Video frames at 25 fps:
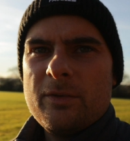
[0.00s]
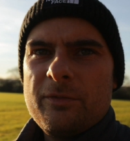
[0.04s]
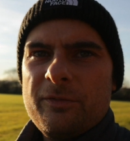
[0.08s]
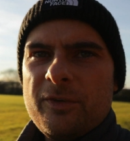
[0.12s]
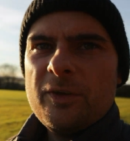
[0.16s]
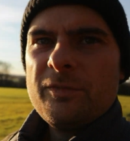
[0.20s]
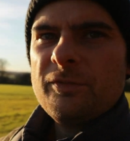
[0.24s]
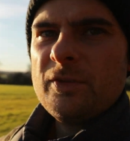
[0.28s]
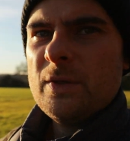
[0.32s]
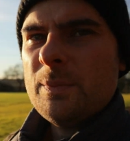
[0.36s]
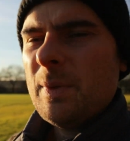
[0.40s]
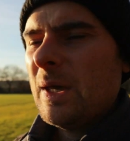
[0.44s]

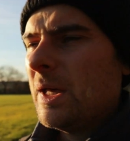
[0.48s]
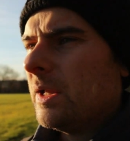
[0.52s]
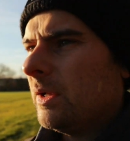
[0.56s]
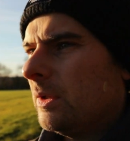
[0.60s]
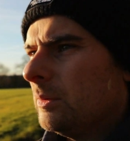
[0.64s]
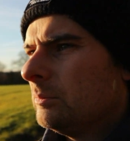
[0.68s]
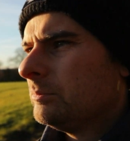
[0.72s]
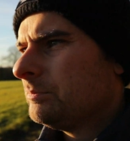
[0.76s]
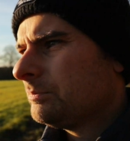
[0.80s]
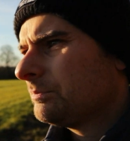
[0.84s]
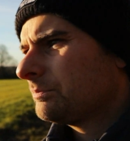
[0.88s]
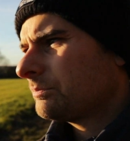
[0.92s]

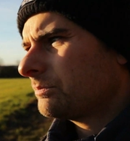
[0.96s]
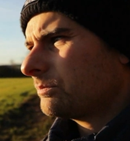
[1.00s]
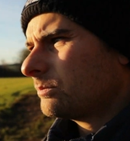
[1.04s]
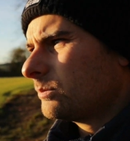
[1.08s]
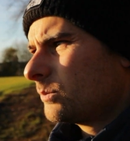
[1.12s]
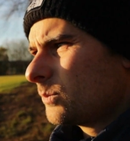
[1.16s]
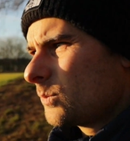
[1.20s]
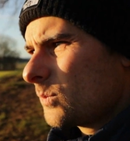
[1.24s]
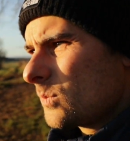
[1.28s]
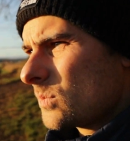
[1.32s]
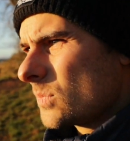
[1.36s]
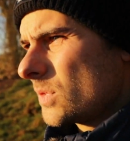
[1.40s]
50mm
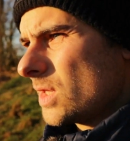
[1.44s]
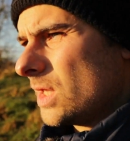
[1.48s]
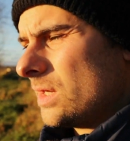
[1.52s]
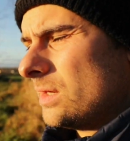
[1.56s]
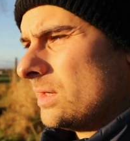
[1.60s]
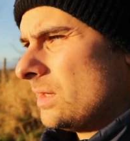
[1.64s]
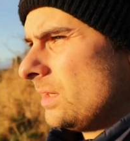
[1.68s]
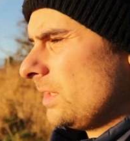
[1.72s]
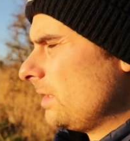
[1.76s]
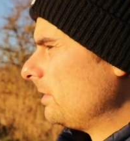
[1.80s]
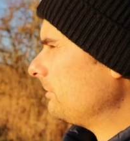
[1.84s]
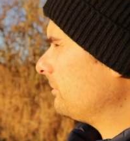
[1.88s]

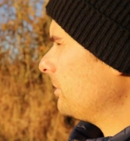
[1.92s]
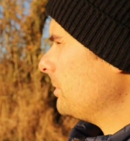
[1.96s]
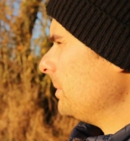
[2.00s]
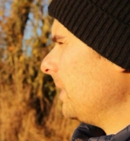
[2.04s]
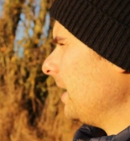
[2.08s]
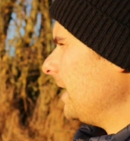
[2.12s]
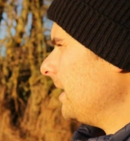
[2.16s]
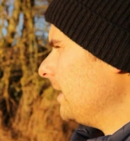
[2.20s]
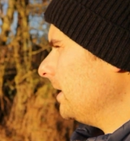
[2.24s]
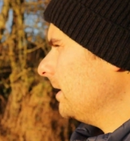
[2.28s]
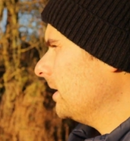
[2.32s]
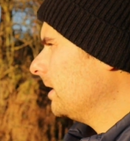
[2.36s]
for
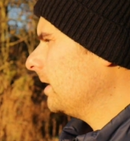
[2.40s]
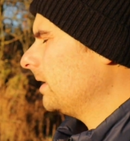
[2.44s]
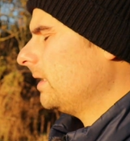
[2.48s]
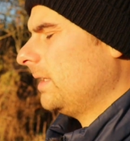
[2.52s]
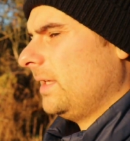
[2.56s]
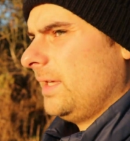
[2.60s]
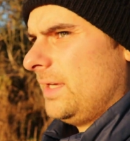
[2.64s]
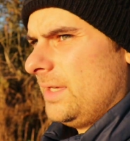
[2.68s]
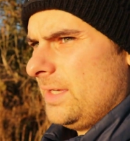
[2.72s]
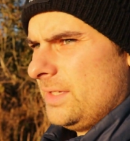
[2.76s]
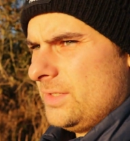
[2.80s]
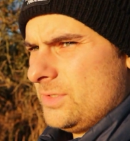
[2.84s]
me
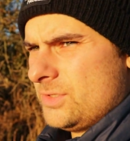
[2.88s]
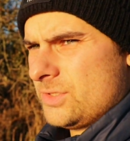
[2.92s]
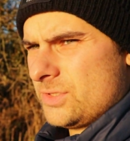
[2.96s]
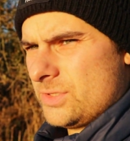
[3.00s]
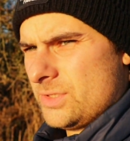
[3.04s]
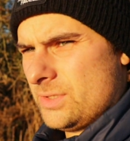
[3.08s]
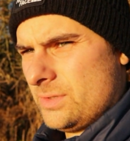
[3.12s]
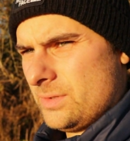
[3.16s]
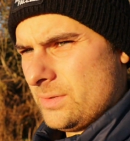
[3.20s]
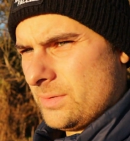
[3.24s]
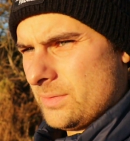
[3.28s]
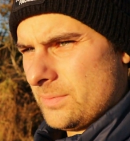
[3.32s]

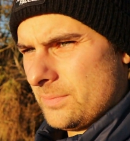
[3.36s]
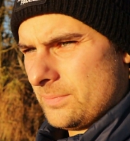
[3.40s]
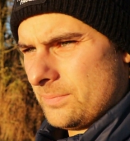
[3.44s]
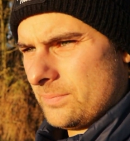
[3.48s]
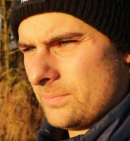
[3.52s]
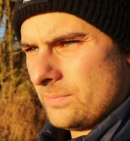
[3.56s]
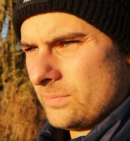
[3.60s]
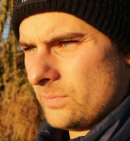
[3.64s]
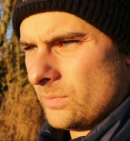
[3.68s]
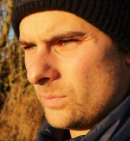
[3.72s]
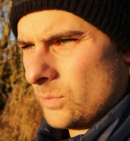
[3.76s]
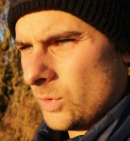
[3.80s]
is
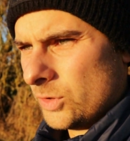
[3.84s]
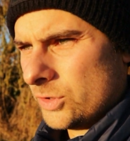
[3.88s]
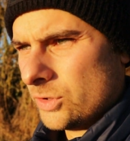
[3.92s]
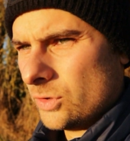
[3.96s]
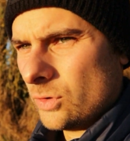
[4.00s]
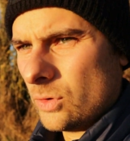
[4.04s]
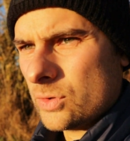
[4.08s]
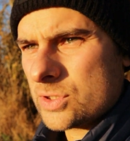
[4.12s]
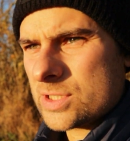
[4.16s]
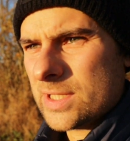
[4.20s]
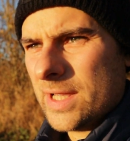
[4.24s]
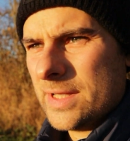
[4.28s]
one of
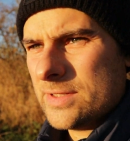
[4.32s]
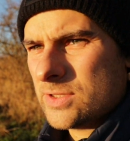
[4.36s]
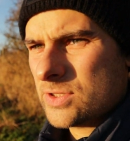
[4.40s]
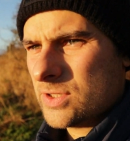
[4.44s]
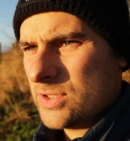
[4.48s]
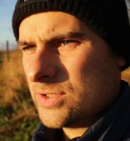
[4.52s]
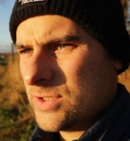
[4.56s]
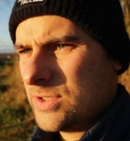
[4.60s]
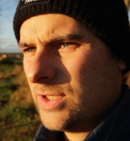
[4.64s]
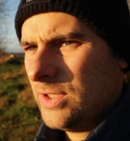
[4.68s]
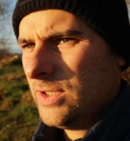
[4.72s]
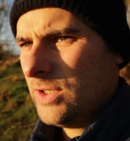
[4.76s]
those
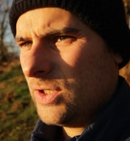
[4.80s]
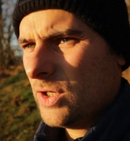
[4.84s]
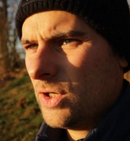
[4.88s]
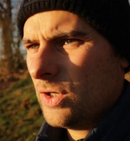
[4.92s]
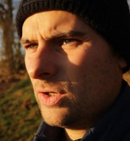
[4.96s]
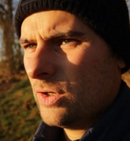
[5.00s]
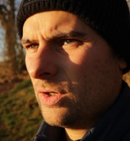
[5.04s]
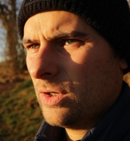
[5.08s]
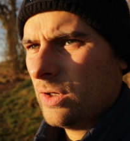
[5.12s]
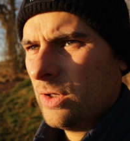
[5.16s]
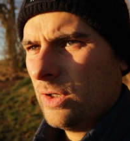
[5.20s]
lenses that you